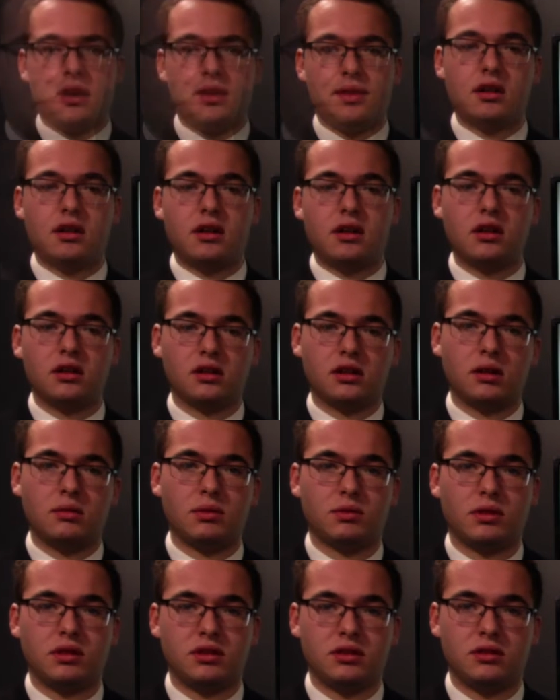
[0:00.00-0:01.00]
There are a
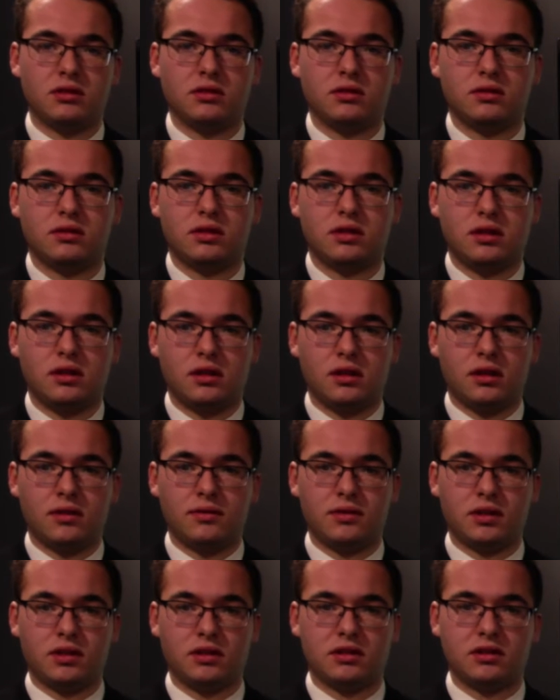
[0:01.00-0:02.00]
couple ratios of
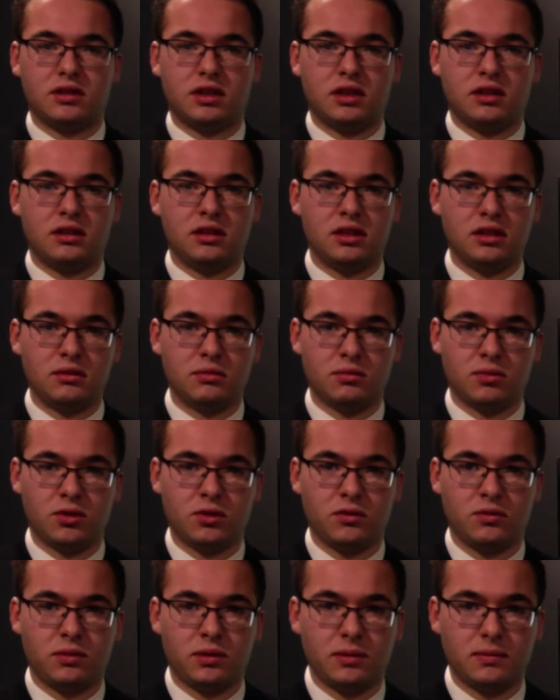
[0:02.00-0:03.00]
Dillard's that need
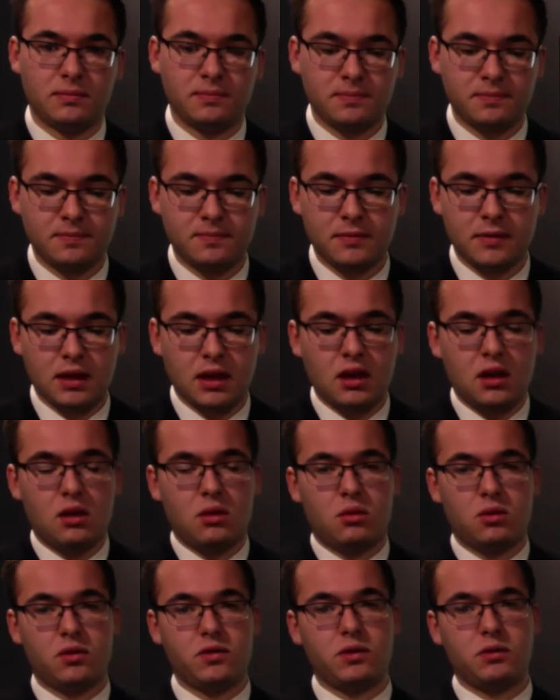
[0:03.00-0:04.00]
improvement,
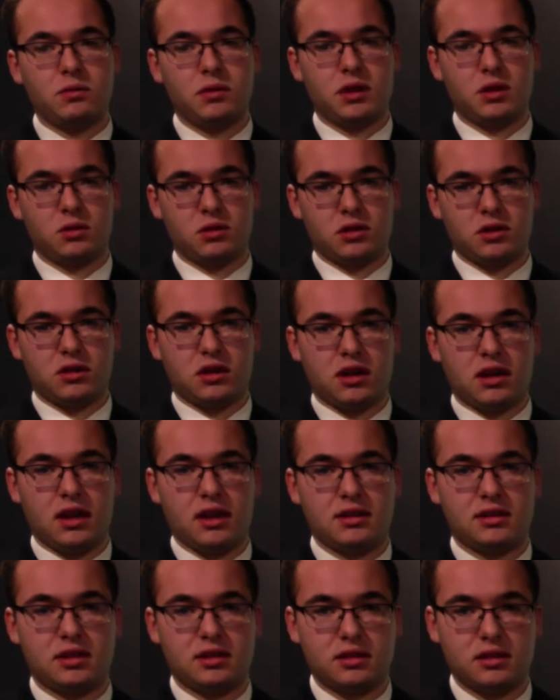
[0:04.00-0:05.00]
one of them being return on
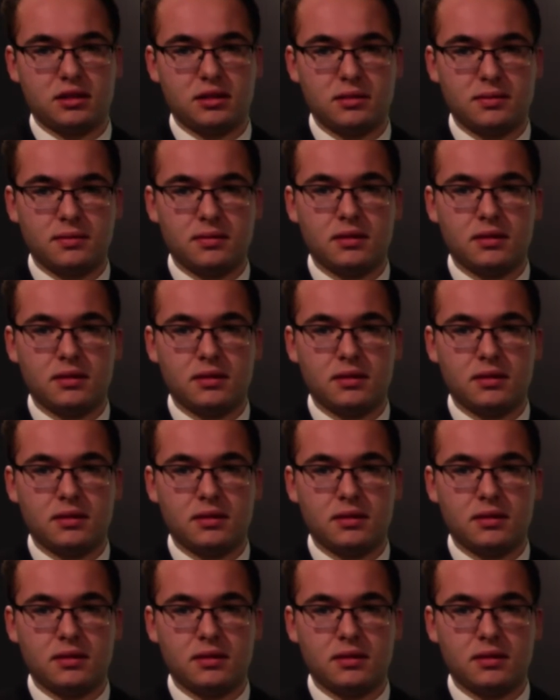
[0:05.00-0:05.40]
assets.